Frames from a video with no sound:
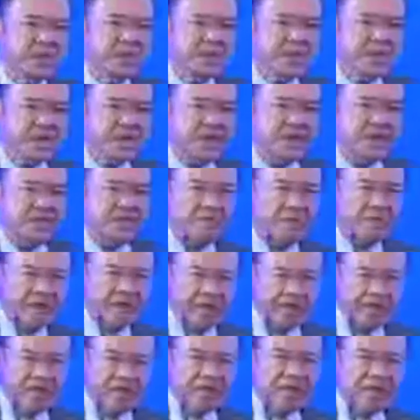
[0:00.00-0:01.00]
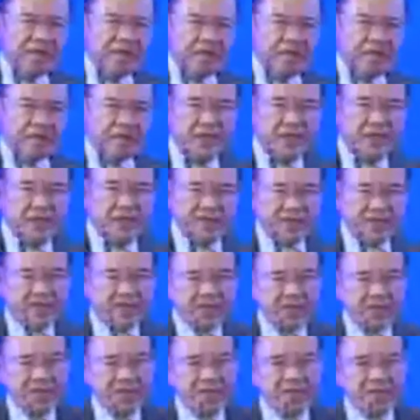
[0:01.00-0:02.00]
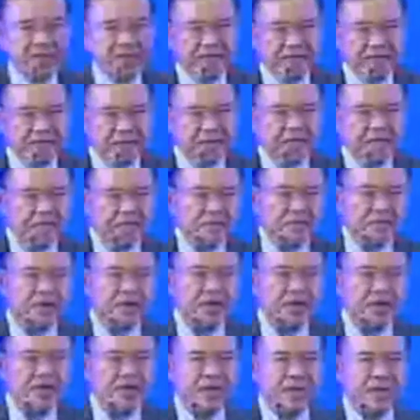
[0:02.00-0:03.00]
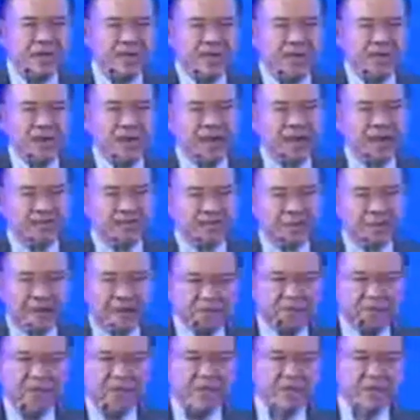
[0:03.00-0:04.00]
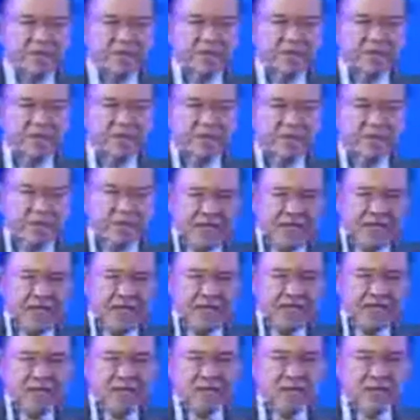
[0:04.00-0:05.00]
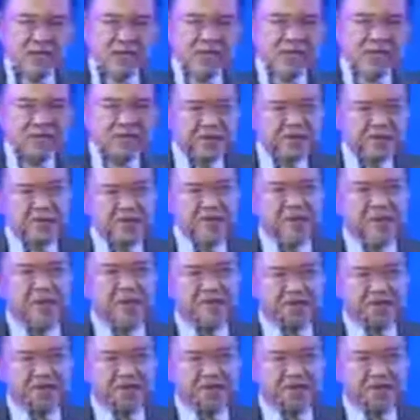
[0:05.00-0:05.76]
the kind of balancing between external and internal demand, and for some countries, the need to diversify